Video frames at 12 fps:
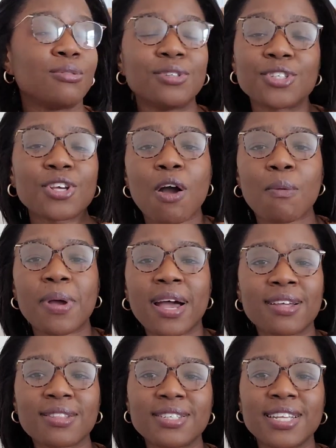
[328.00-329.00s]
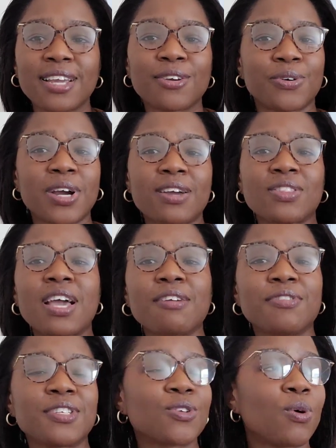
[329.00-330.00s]
we talk about how the day or how
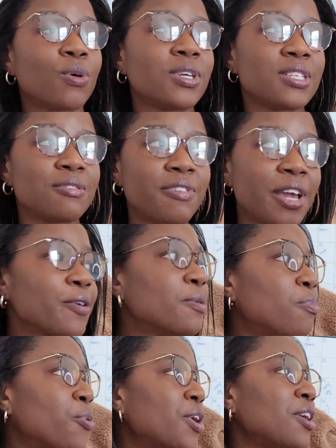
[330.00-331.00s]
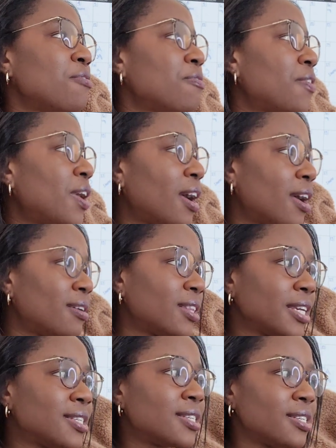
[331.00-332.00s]
life is going. It's very brief.
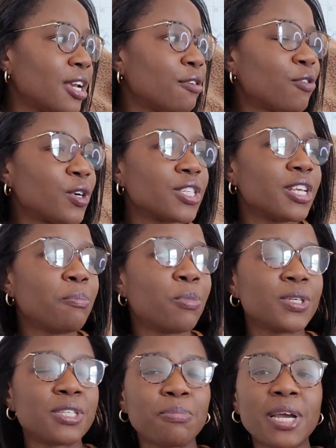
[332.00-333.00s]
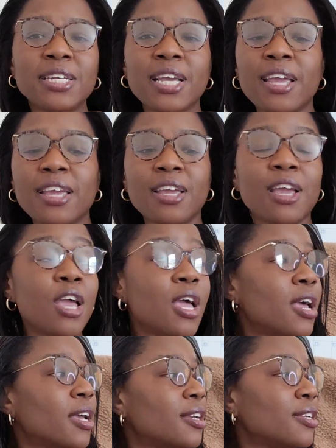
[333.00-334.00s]
Like today, for example, it's Monday.
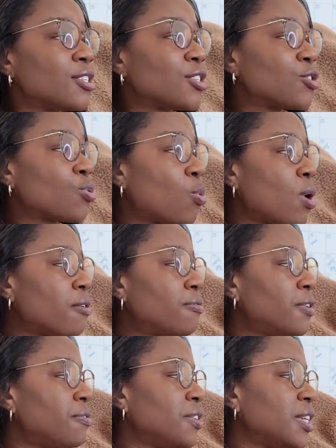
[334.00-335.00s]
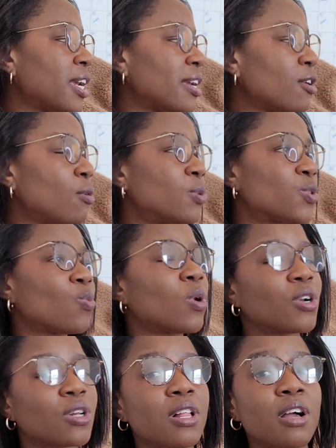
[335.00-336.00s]
It's 12:58, almost
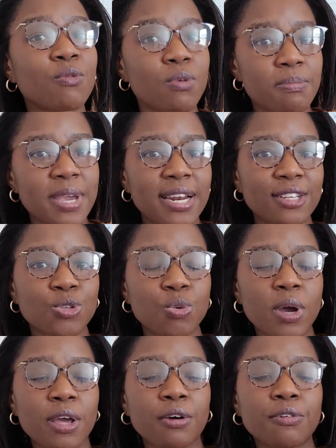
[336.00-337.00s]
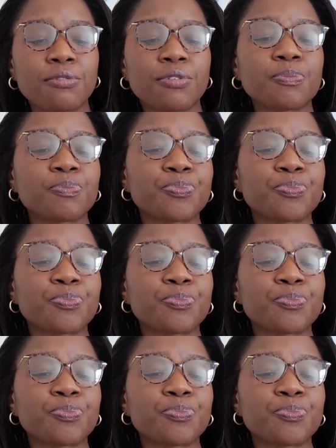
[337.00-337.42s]
1 o'clock. We met at 12